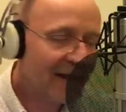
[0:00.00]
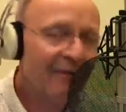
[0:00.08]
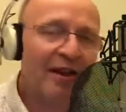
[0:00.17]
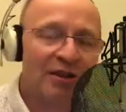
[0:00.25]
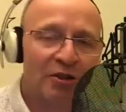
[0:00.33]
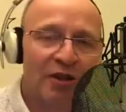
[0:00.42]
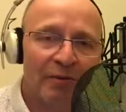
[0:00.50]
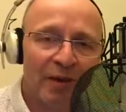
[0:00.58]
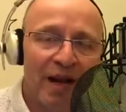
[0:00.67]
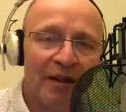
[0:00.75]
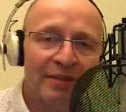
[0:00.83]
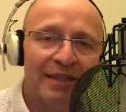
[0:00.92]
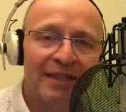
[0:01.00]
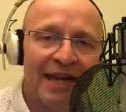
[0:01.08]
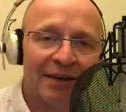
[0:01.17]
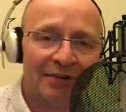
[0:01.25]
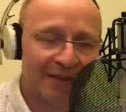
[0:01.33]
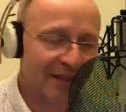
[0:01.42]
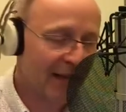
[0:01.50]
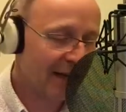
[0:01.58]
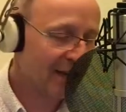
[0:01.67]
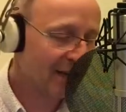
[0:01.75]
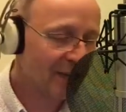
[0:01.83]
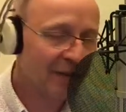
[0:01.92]
eventually we honed it down today,
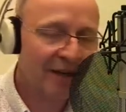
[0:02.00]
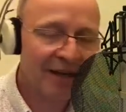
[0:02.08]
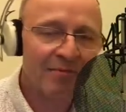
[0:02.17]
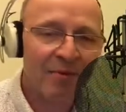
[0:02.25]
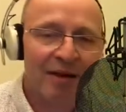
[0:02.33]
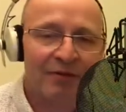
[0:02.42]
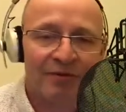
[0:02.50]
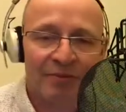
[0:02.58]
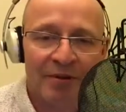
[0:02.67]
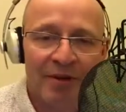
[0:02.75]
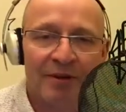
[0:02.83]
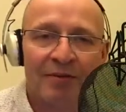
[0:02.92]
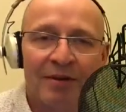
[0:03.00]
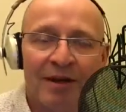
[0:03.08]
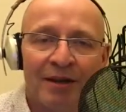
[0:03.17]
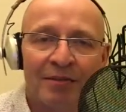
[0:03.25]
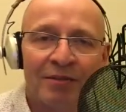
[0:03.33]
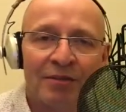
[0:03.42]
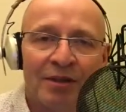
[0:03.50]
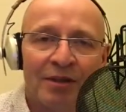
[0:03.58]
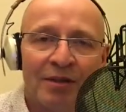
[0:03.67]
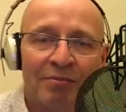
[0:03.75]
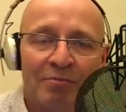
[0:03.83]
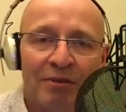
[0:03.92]
and I got an email from you just
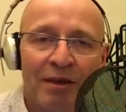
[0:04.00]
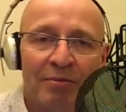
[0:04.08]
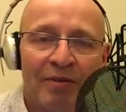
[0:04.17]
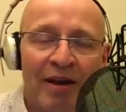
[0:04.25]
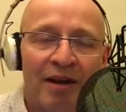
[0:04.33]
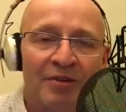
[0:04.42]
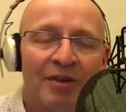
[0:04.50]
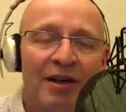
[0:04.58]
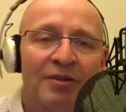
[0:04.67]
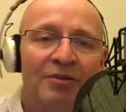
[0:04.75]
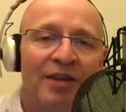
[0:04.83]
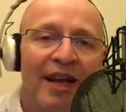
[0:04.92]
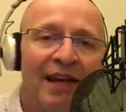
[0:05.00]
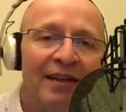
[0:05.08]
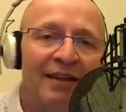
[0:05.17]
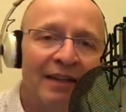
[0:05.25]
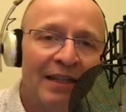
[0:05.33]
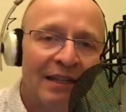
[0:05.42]
a couple of hours ago saying,